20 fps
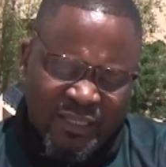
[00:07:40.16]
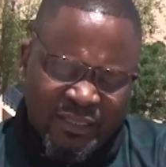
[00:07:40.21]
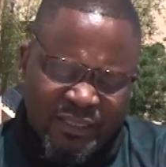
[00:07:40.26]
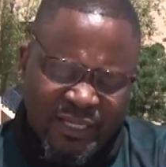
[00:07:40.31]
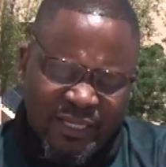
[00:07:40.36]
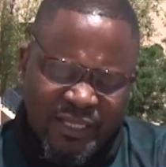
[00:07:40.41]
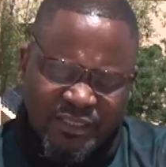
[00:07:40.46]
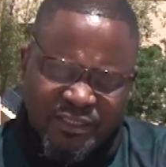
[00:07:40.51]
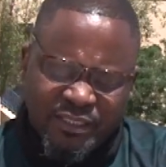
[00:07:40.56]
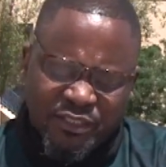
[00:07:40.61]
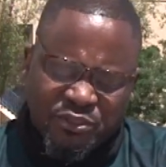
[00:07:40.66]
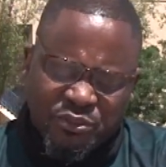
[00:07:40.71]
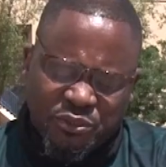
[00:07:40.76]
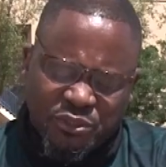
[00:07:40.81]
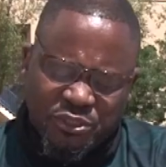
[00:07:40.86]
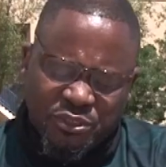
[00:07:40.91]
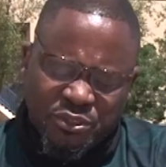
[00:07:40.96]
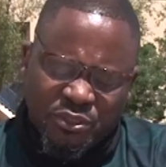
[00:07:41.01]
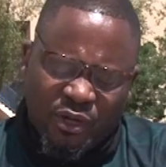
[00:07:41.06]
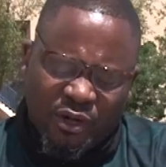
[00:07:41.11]
The
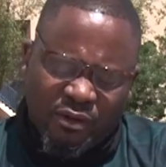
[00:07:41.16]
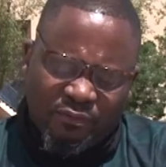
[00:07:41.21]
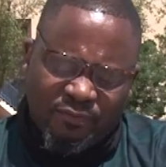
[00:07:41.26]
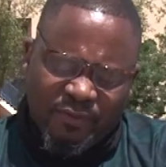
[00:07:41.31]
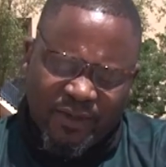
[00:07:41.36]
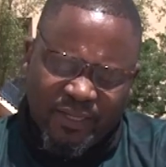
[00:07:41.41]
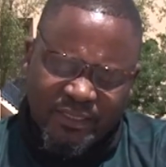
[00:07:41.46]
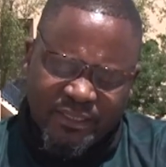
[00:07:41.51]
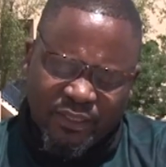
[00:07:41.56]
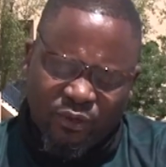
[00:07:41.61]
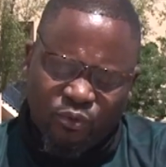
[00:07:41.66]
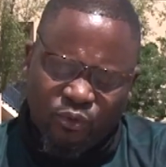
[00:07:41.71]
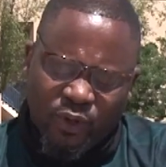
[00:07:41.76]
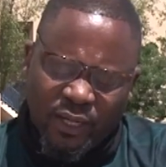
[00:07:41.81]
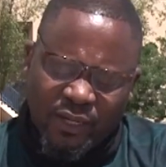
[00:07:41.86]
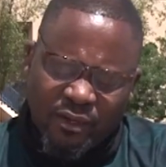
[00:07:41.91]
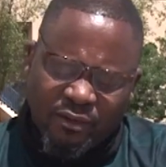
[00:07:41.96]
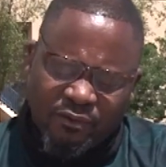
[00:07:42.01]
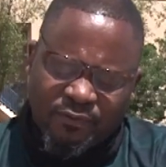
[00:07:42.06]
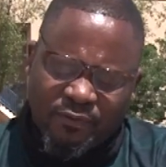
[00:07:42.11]
institution offers a
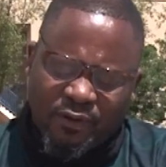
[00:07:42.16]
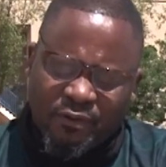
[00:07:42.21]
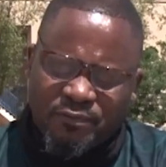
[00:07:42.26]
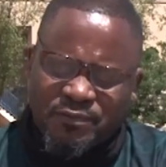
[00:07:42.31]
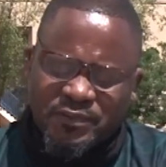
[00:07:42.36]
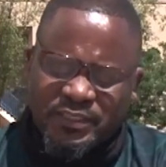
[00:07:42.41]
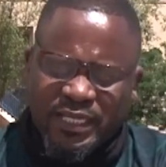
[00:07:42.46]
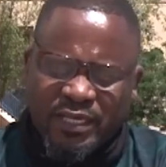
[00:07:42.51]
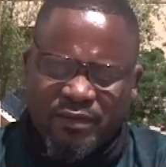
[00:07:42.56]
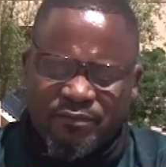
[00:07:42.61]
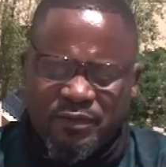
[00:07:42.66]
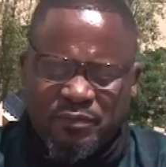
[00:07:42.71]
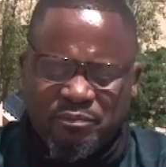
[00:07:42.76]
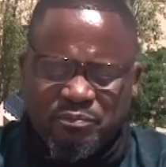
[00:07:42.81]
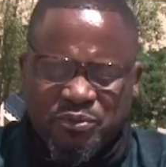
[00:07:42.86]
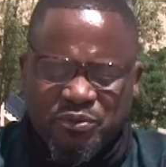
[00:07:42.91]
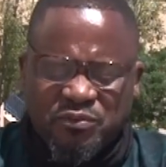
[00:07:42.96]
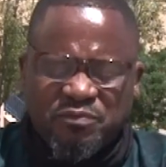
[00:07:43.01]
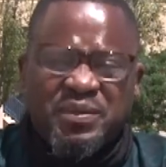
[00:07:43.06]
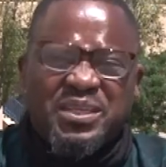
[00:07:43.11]
wealth of
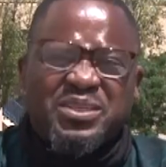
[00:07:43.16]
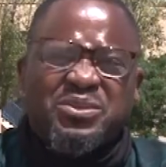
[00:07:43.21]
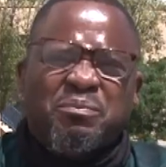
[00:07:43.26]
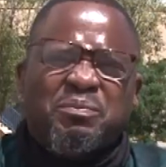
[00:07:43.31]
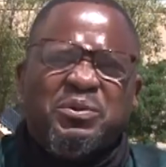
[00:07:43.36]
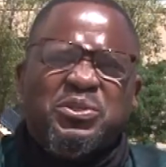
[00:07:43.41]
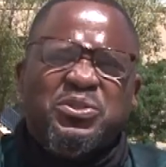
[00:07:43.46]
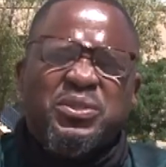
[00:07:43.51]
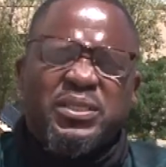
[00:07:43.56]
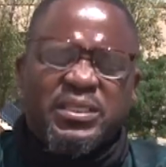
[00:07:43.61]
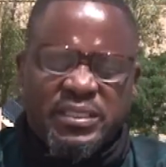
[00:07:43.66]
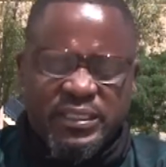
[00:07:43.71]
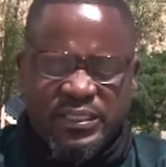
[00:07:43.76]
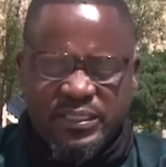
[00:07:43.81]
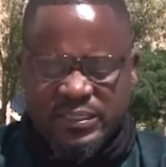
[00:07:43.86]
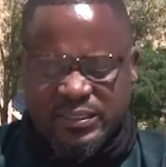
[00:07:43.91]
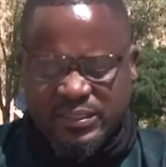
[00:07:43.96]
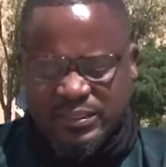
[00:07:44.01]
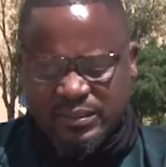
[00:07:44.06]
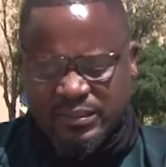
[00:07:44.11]
self-improvement
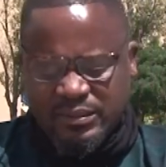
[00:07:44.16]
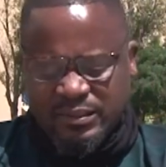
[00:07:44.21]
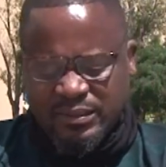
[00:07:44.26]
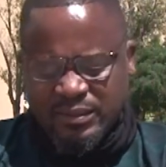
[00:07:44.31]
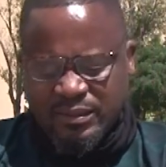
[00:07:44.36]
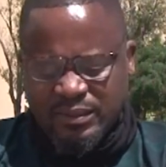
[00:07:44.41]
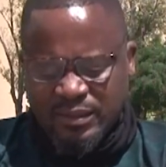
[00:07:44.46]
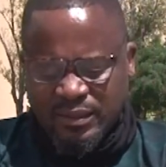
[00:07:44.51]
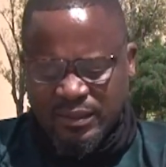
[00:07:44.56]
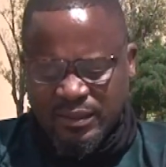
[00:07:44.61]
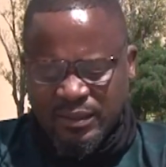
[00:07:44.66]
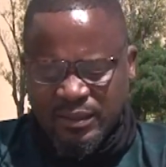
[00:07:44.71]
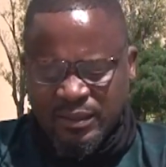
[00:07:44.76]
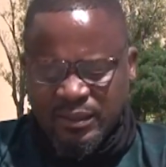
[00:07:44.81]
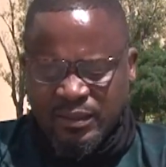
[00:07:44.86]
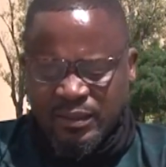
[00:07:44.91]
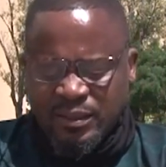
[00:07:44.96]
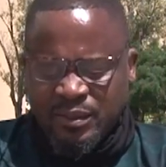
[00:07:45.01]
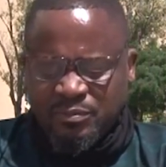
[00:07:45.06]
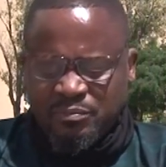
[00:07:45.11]
opportunities
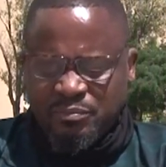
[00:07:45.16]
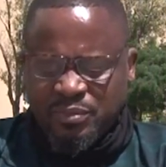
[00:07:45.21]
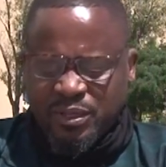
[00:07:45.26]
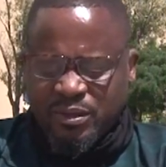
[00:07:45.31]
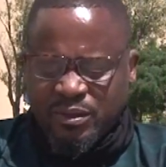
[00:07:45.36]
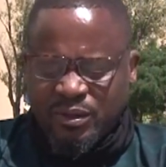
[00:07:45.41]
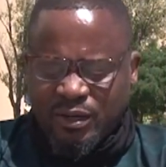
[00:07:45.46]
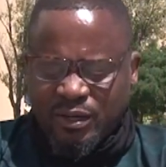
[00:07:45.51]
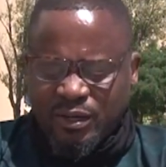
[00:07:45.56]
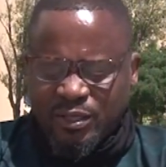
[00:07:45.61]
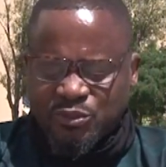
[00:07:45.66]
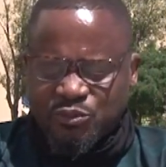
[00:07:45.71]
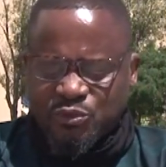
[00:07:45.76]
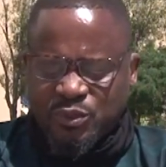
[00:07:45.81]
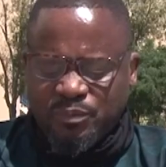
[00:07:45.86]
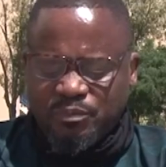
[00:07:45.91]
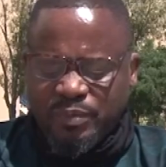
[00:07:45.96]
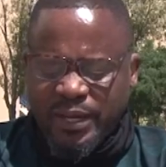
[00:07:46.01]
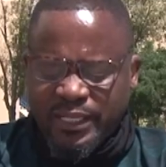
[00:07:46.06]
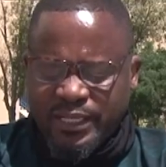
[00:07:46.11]
because
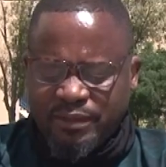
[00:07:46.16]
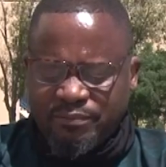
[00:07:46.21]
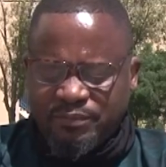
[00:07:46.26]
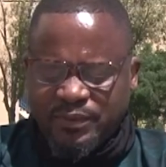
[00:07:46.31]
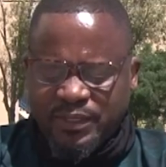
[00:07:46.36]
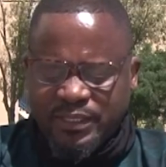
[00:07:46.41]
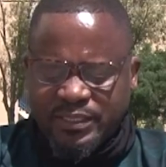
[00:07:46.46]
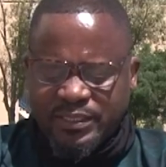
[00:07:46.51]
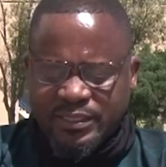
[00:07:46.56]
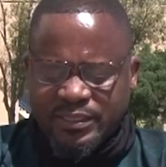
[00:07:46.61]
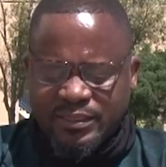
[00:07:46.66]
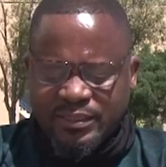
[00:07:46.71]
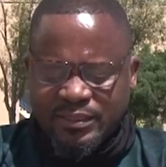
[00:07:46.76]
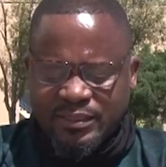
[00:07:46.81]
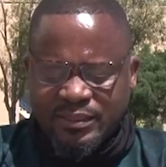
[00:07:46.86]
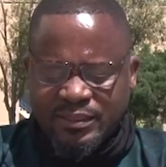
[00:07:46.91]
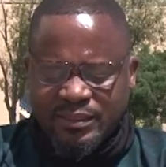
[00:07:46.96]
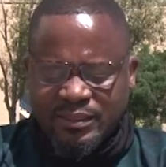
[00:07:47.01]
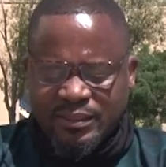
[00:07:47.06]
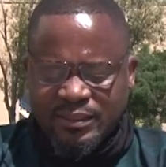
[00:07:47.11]
we benefit
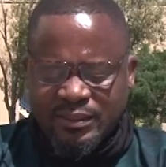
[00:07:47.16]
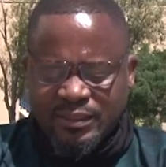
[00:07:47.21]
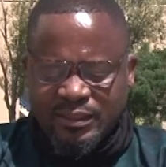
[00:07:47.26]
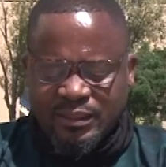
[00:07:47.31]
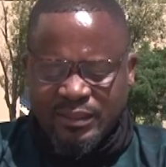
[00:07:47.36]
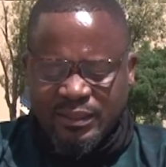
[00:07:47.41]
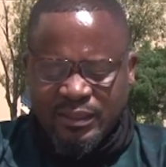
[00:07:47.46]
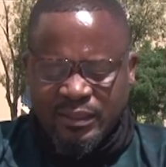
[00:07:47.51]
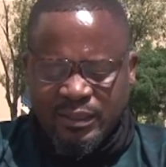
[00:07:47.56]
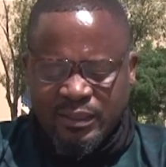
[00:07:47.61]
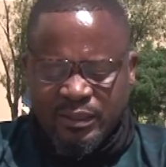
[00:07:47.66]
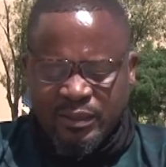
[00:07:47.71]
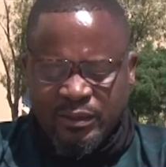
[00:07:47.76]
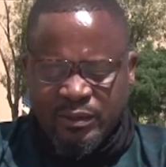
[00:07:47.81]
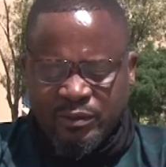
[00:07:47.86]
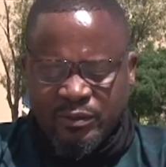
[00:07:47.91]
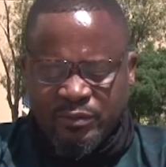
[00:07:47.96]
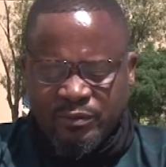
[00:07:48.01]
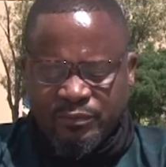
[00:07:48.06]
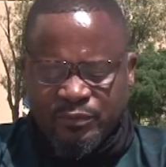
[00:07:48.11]

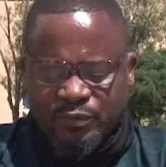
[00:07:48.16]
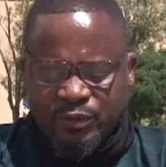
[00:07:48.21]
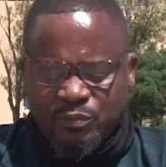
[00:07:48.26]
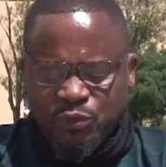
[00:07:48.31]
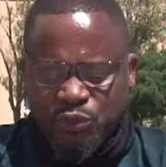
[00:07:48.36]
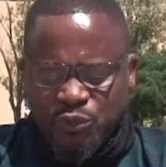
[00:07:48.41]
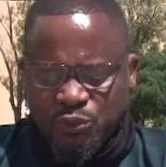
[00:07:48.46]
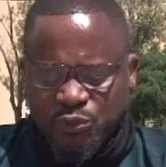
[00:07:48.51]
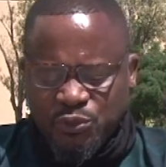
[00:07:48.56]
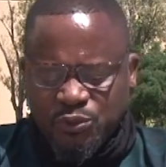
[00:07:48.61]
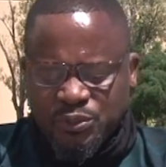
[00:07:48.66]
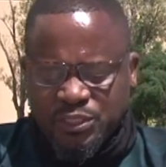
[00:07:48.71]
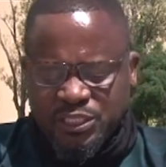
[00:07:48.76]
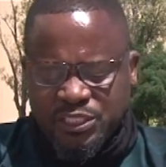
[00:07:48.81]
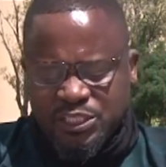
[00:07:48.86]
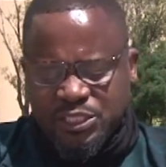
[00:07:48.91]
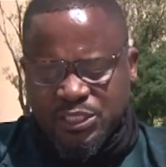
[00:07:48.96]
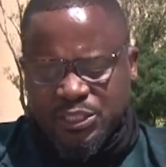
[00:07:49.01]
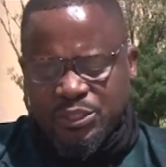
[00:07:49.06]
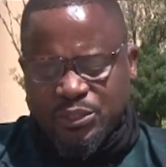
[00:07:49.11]
from you
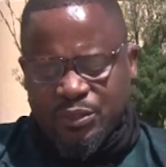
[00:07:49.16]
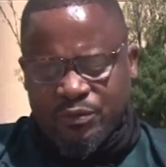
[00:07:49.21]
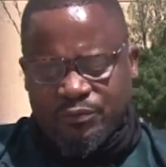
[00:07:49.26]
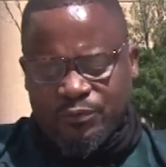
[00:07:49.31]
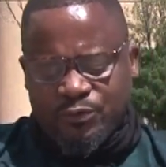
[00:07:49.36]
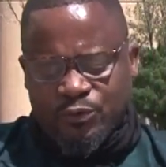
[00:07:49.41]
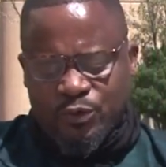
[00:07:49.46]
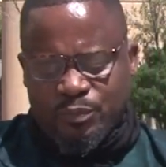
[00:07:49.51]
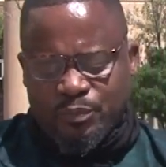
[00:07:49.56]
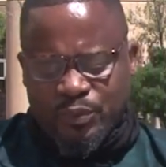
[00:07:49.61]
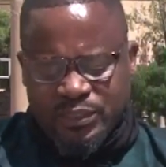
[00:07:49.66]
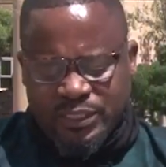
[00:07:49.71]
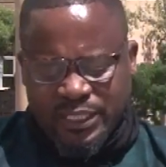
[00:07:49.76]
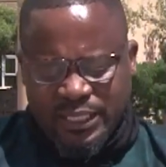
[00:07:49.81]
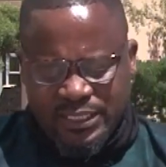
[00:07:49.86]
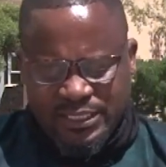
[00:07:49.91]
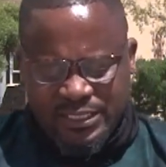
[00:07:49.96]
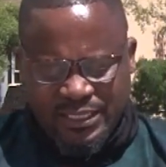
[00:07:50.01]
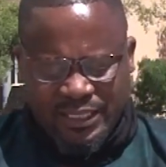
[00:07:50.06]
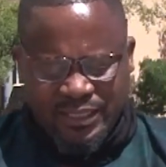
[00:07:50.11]
reaching your full
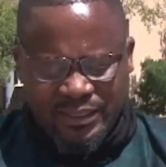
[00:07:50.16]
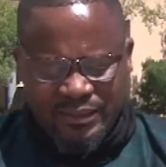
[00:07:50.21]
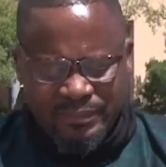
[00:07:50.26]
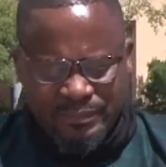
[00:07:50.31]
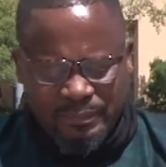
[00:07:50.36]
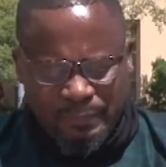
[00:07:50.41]
potential.